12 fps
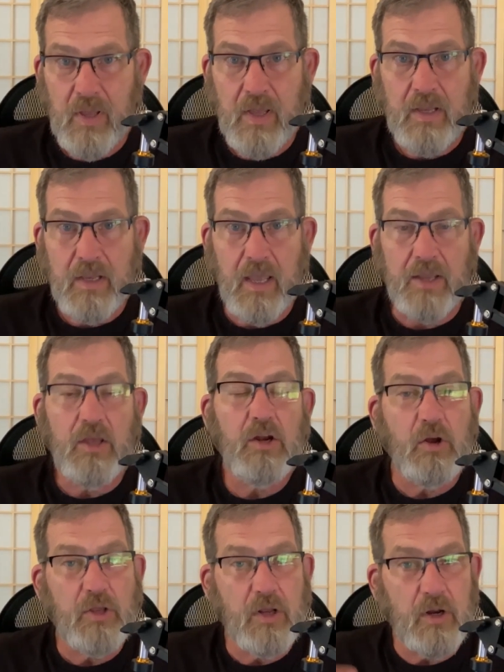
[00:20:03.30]
Yeah, you
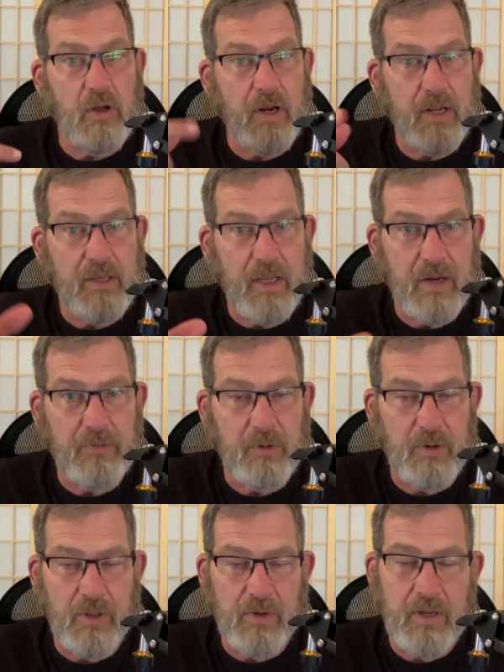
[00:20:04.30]
know, you know, can I throw
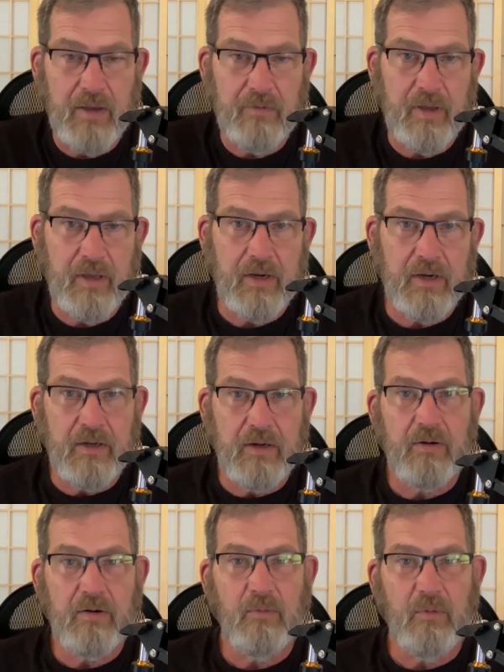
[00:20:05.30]
another caveat in
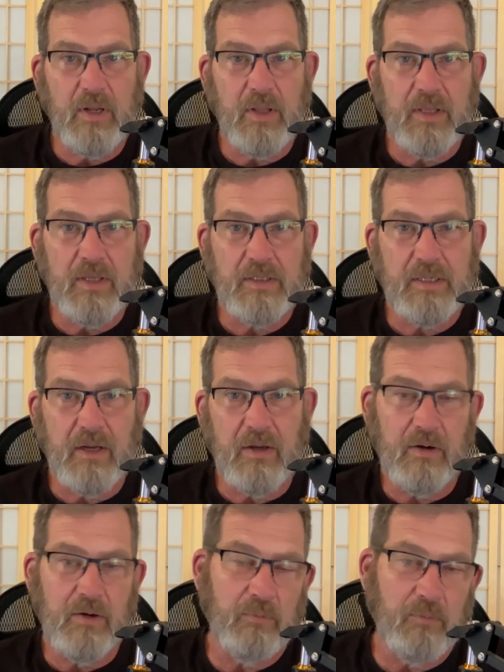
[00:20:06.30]
here? One of the things I
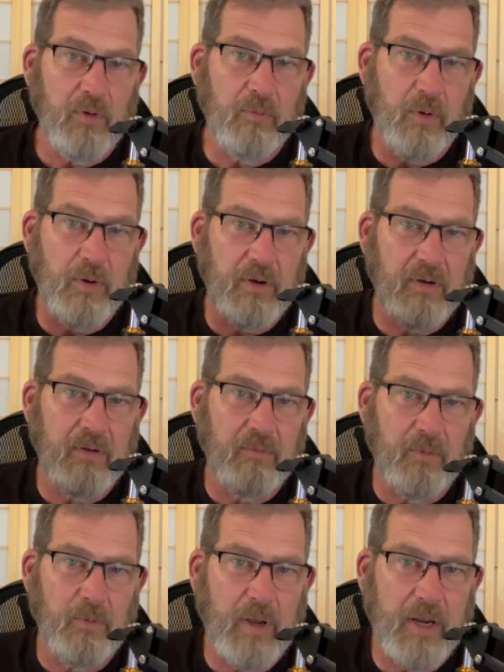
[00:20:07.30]
learned when,
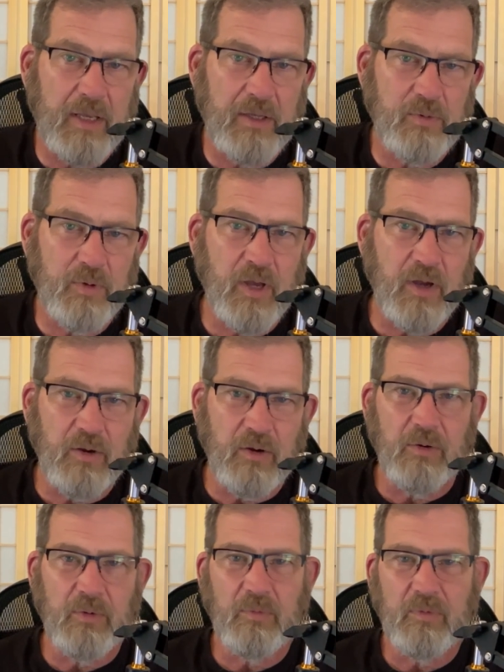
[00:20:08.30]
when my kids were
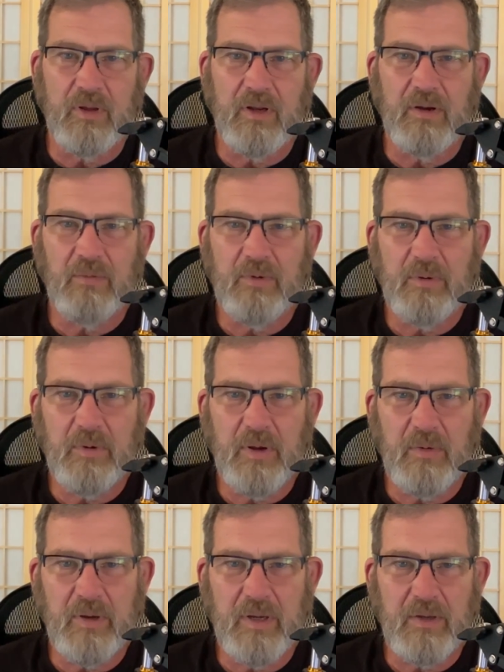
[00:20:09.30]
younger and, you know, we were
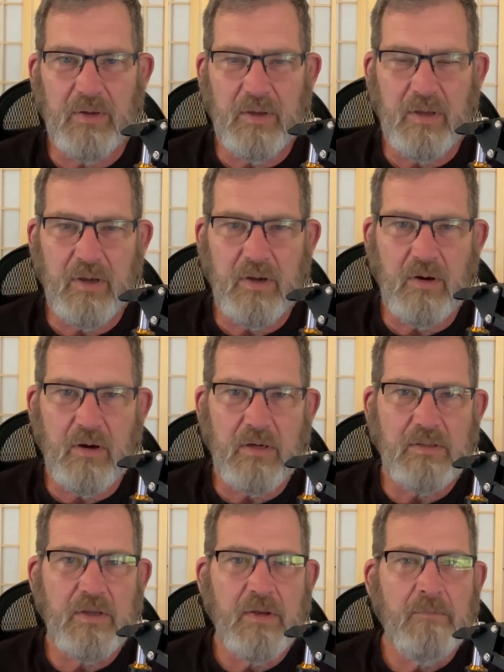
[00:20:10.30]
going and looking at
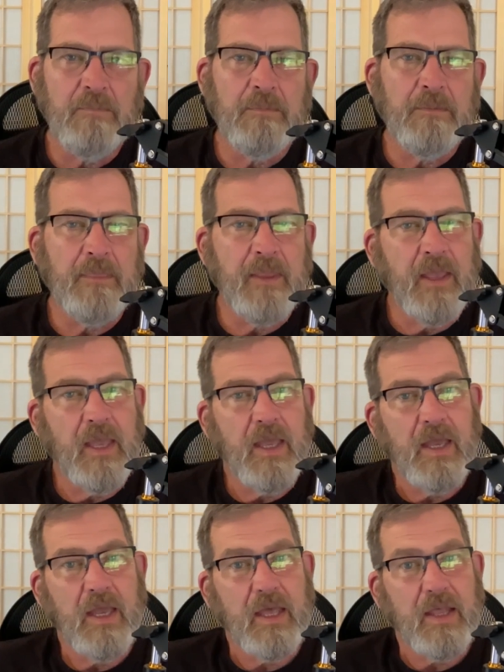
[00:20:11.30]
cars,
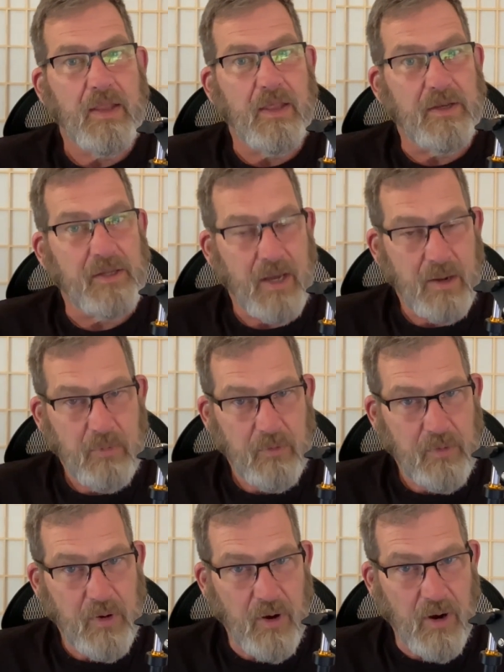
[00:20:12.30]
the type
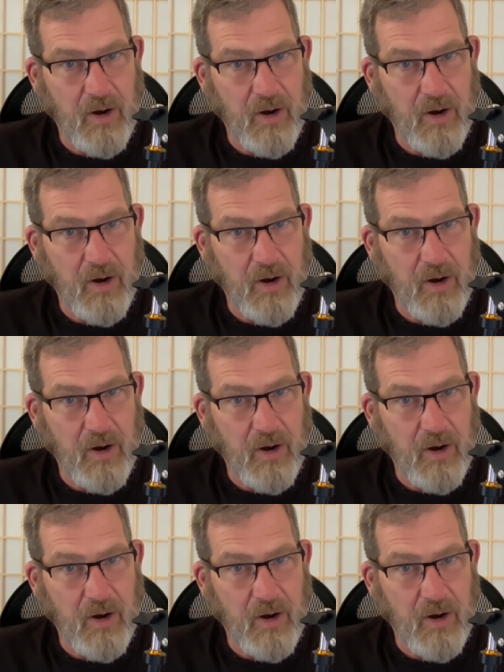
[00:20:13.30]
of car